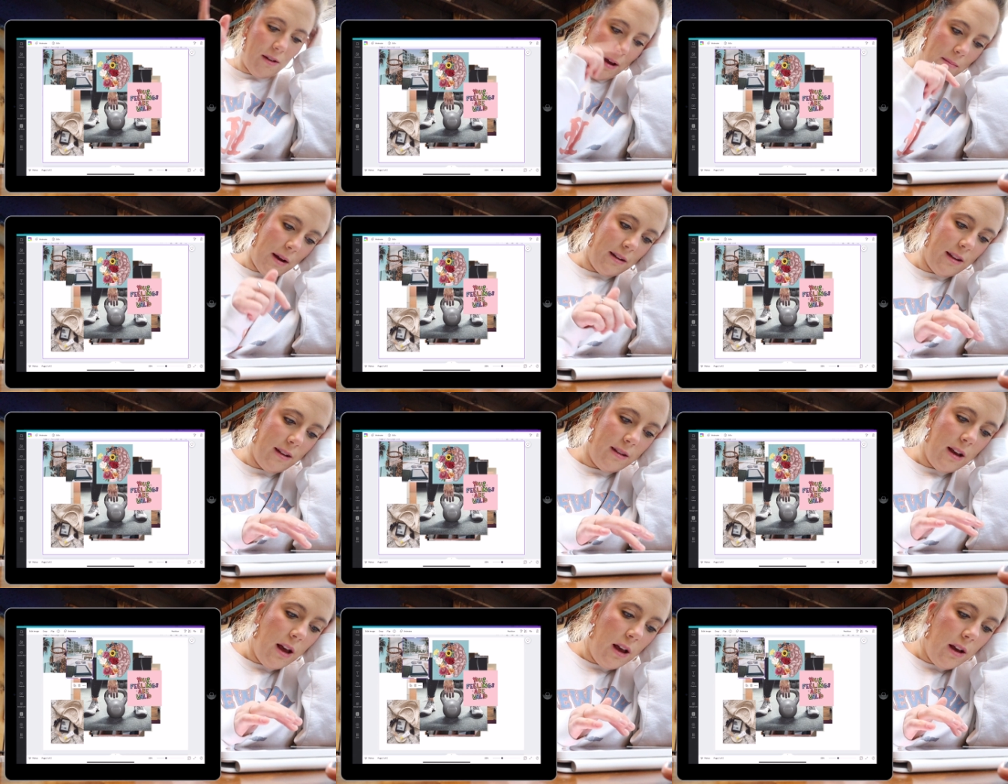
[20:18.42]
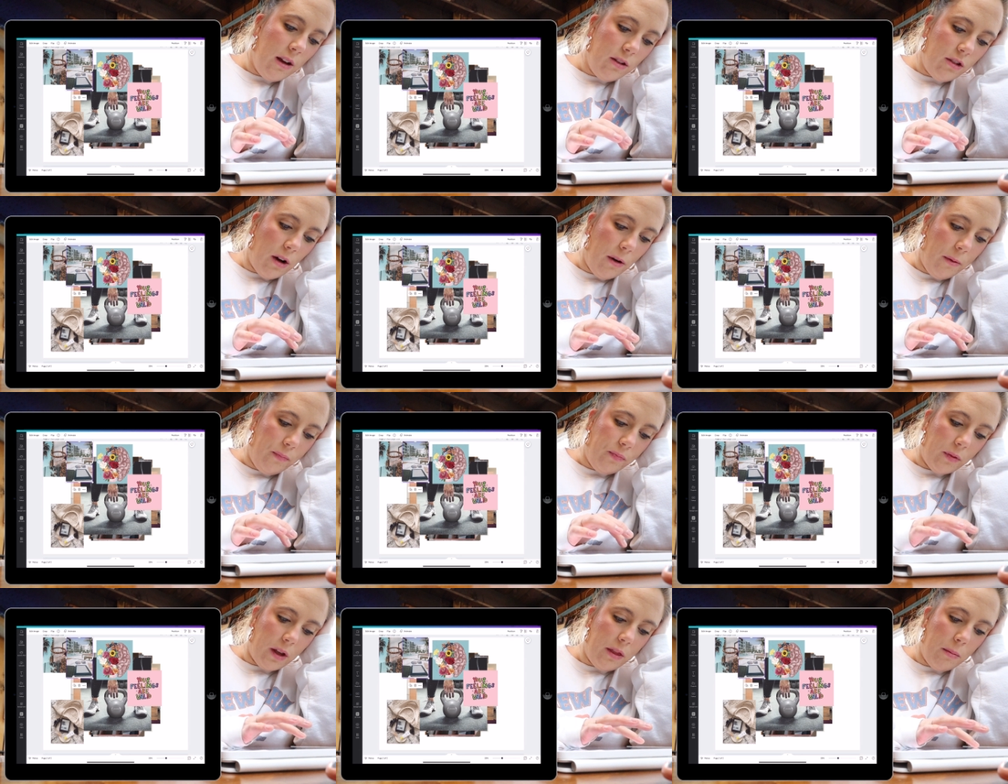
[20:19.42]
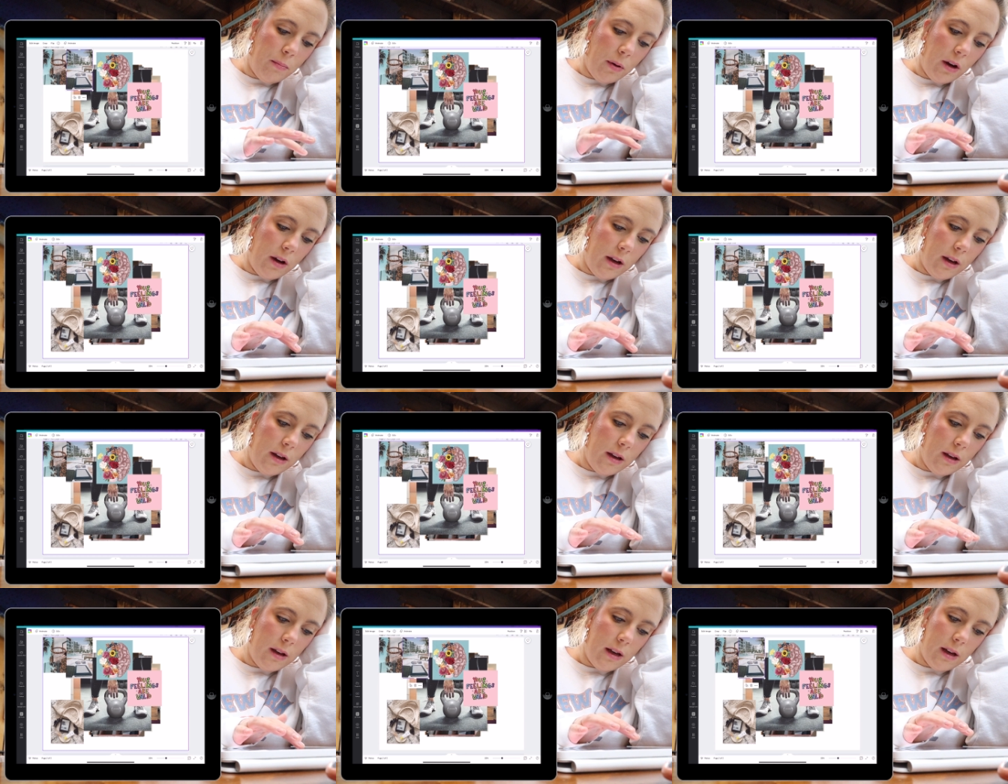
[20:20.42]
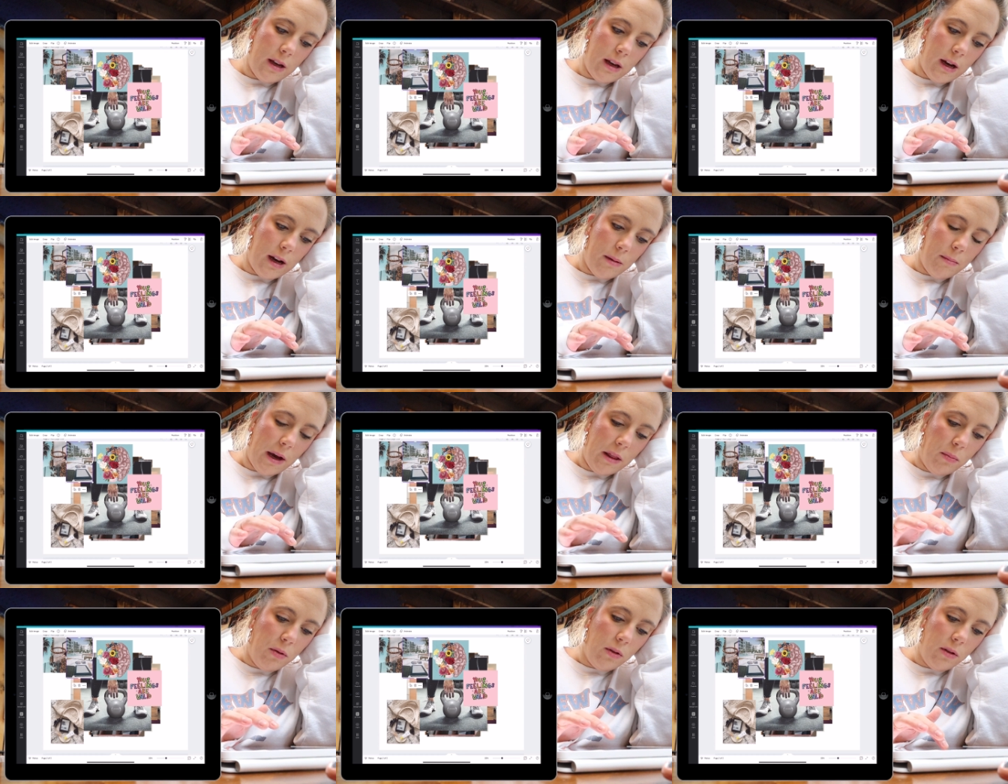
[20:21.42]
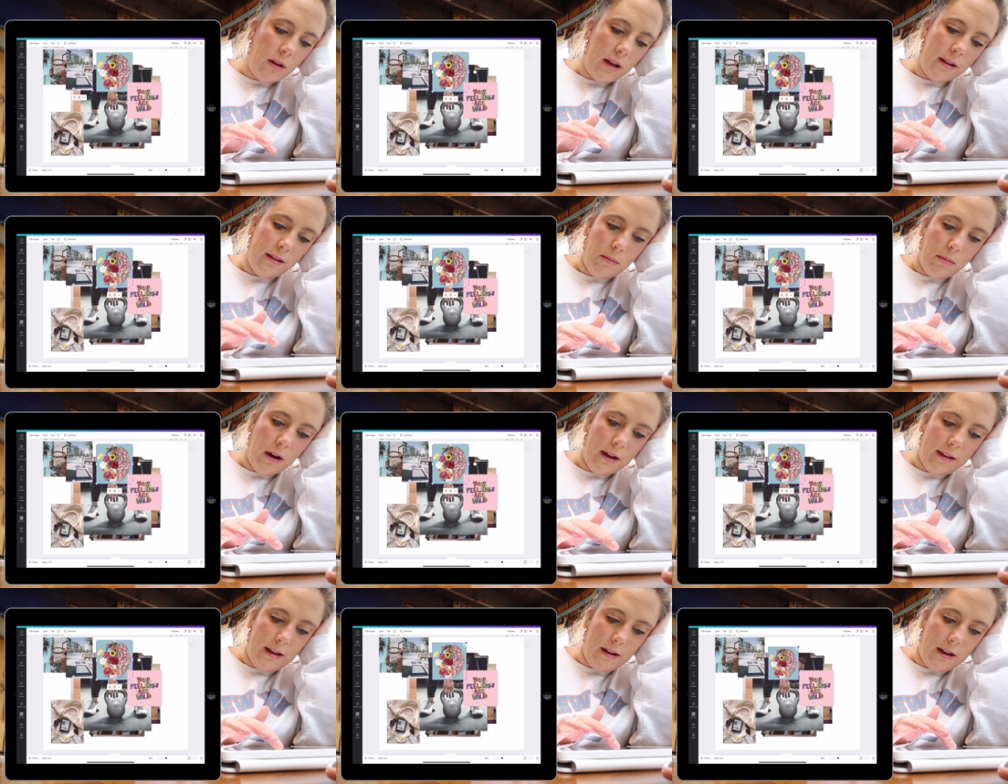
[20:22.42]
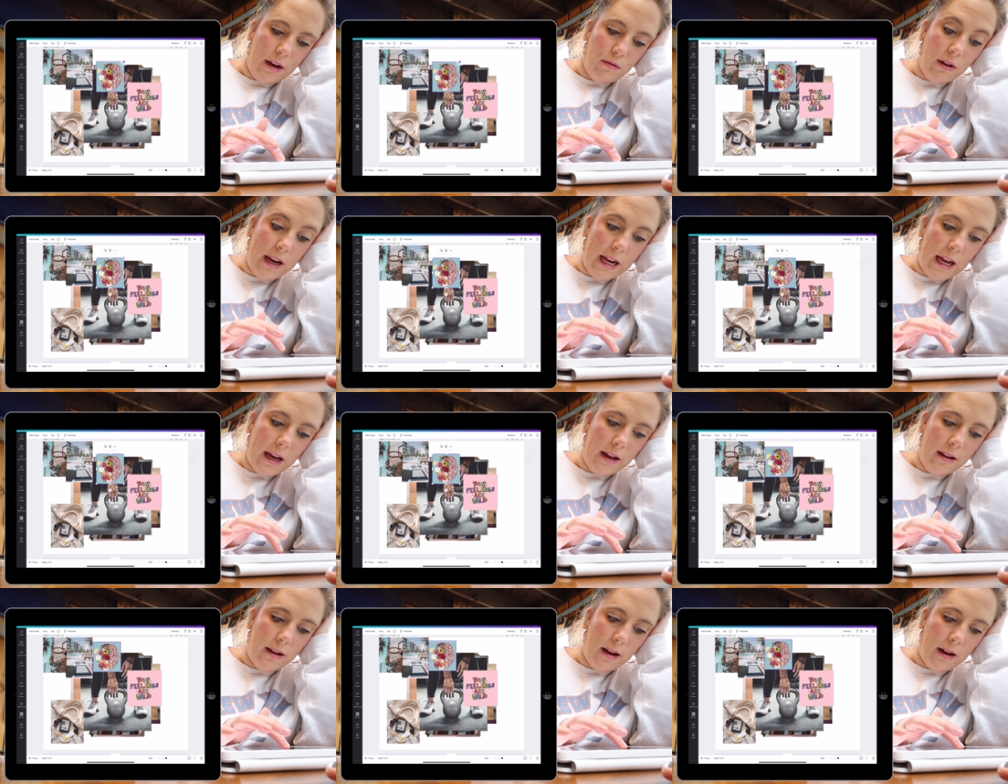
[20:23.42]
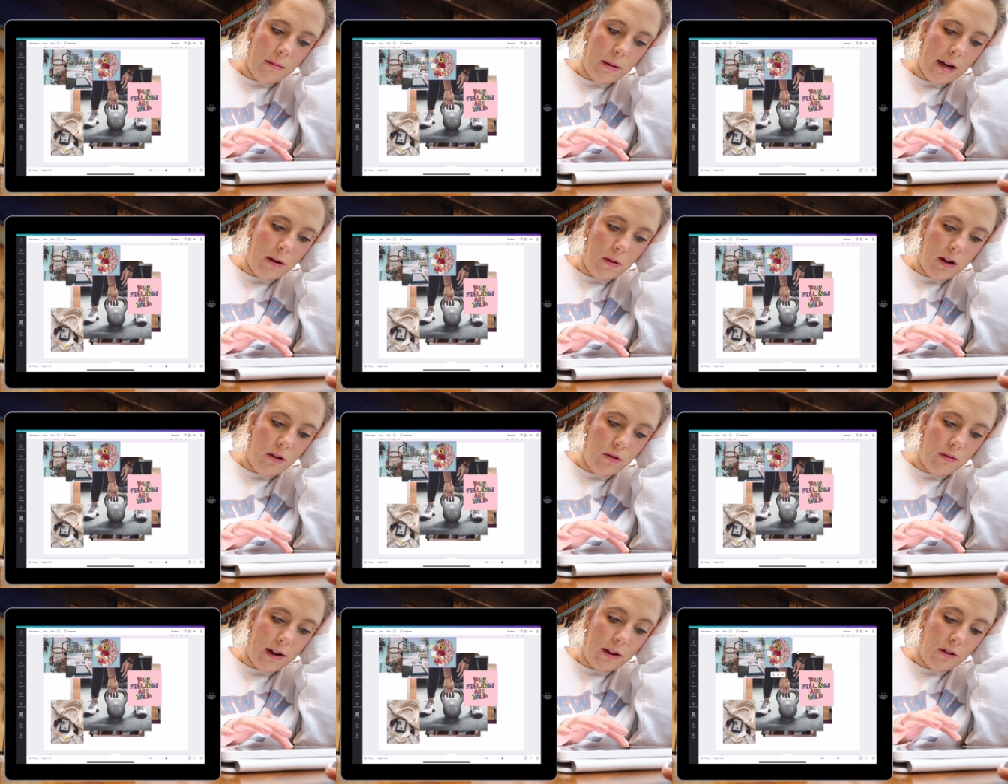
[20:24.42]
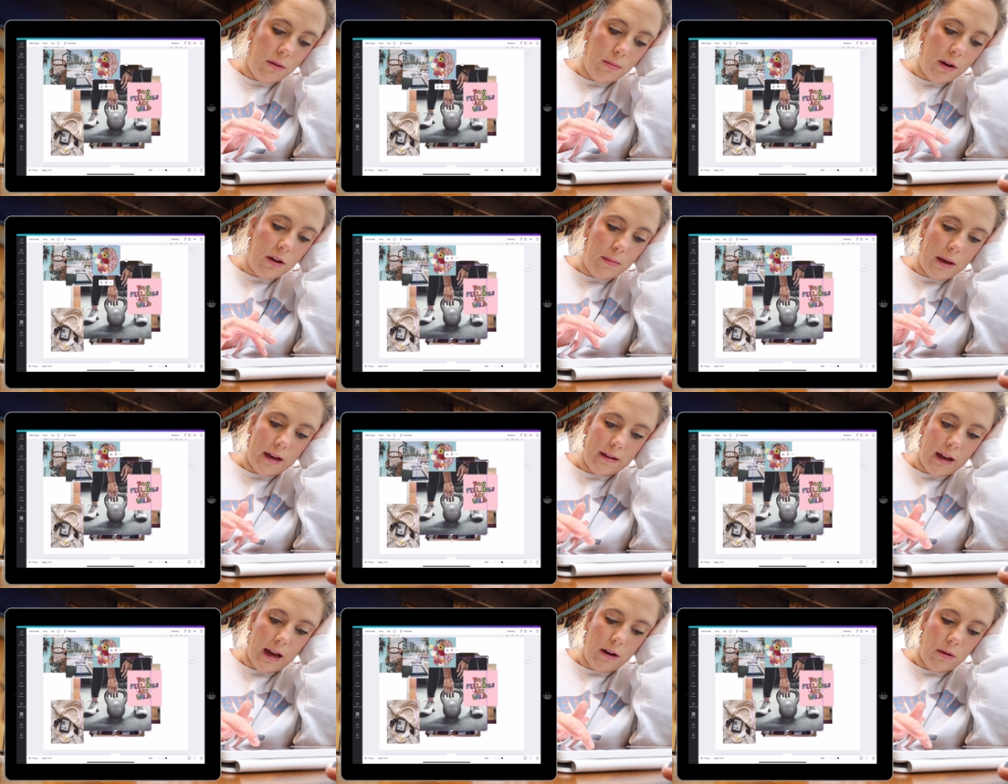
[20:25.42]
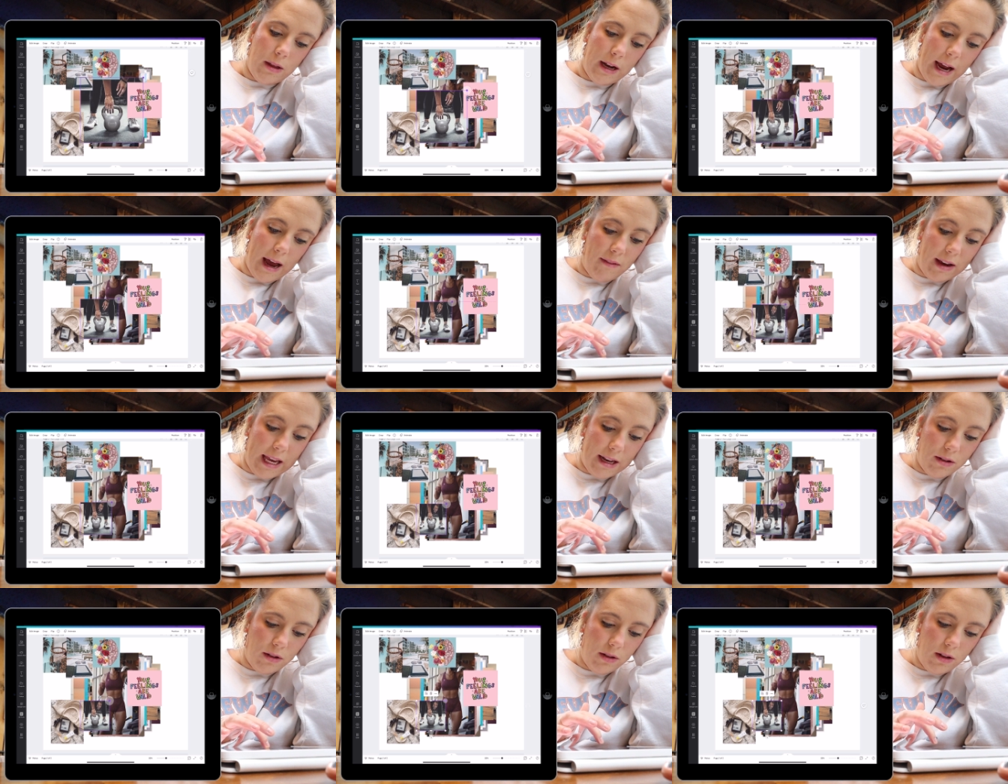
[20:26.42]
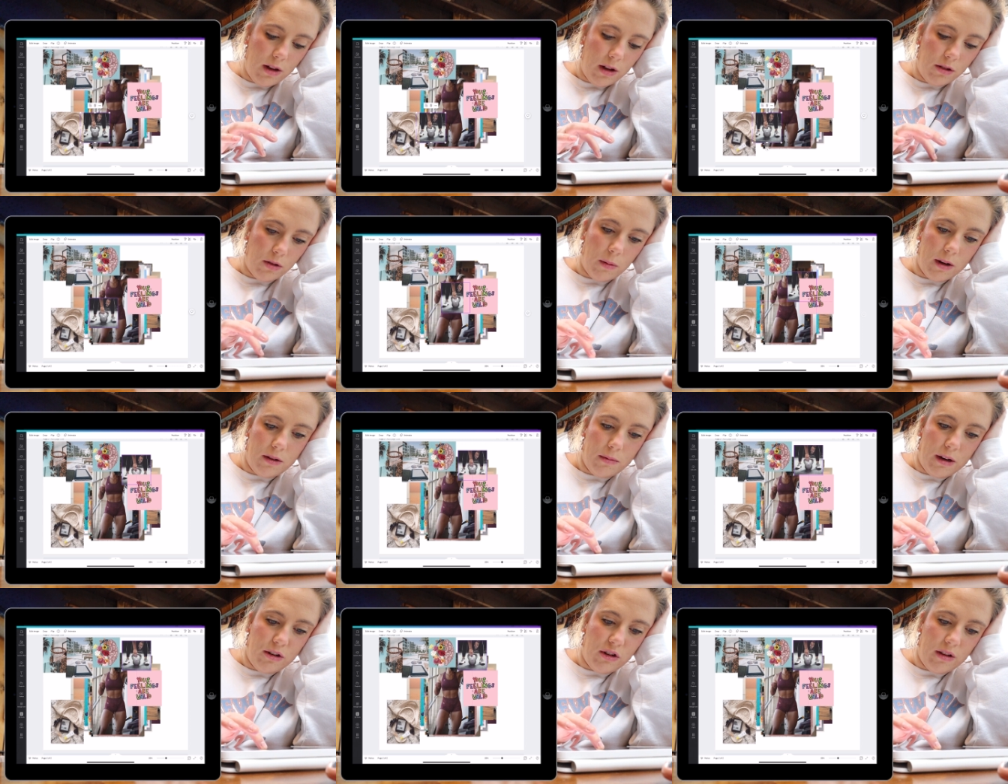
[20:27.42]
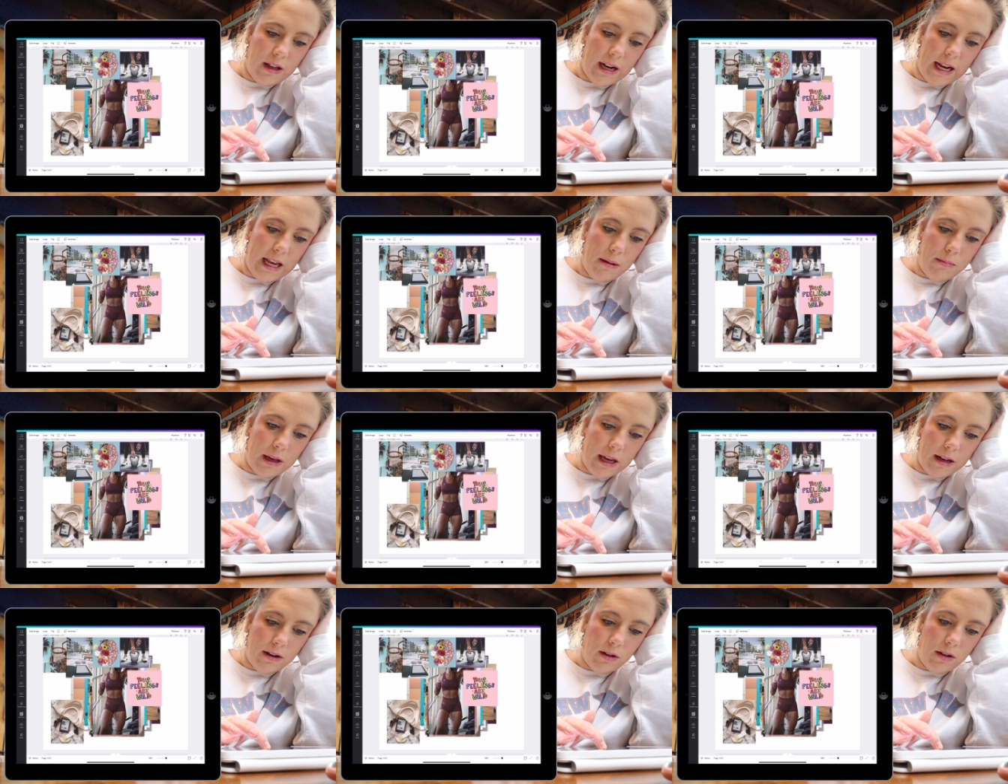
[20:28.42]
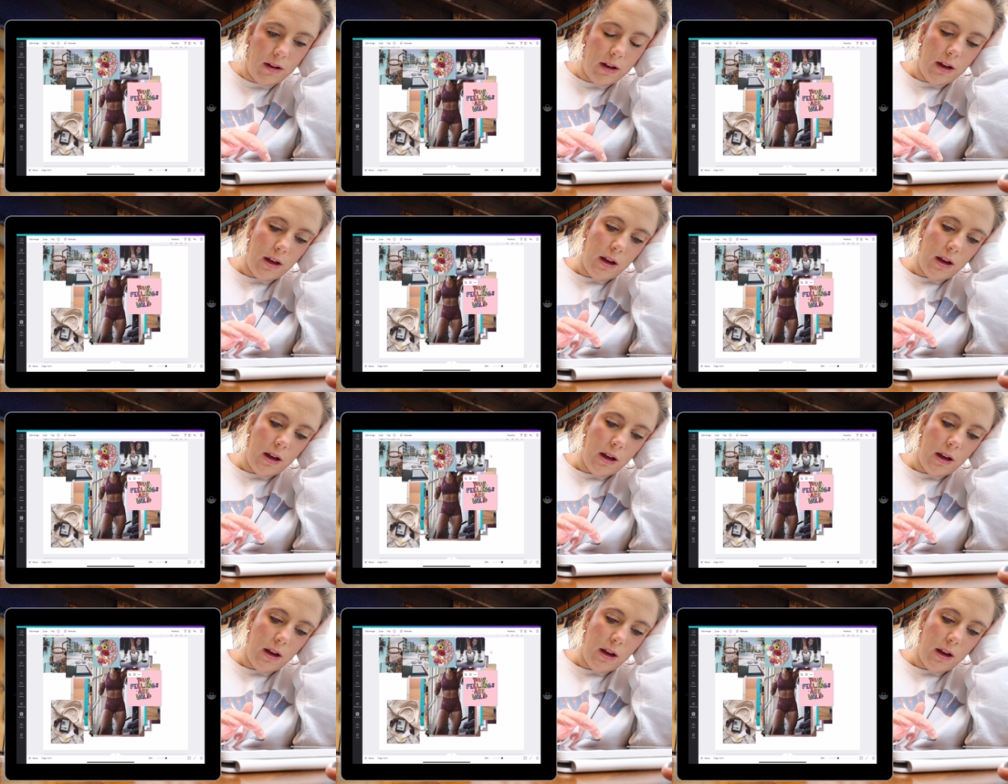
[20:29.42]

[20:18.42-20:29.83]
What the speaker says: Okay, back to this. So the book by the pool is symbolizing like reading. I didn't want to do a regular book because I know that I have a Kindle, so I wanted to make sure that I keep the Kindle.